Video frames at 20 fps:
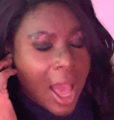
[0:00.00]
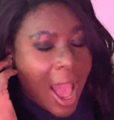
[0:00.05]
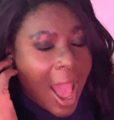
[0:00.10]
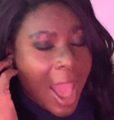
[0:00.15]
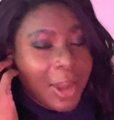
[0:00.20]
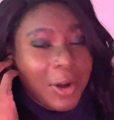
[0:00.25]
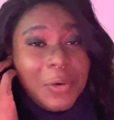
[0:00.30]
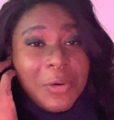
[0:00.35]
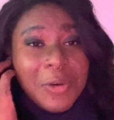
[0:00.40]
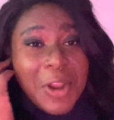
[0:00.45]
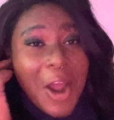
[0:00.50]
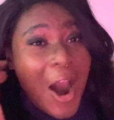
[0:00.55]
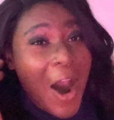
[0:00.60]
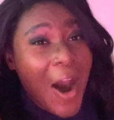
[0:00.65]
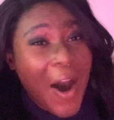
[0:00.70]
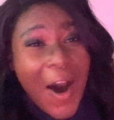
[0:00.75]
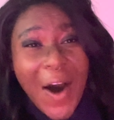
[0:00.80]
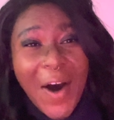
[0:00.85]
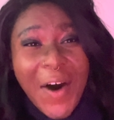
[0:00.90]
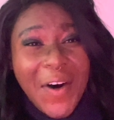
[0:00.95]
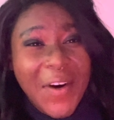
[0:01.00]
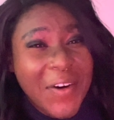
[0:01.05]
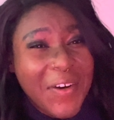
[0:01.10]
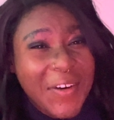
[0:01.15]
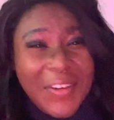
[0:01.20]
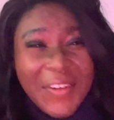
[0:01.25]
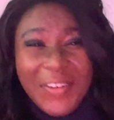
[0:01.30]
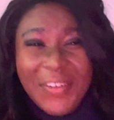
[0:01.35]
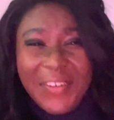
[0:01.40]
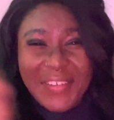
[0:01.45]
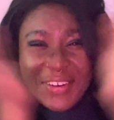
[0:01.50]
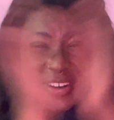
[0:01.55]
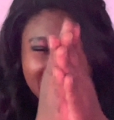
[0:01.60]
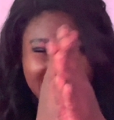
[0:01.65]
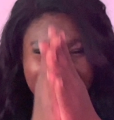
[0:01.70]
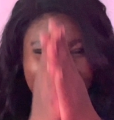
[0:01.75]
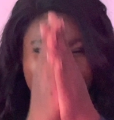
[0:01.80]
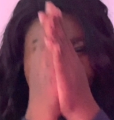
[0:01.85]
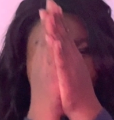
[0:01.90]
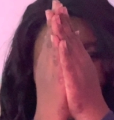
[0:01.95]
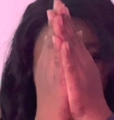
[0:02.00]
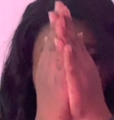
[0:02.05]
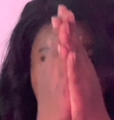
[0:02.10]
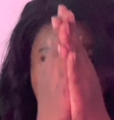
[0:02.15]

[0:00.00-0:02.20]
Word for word: I don't know. Team?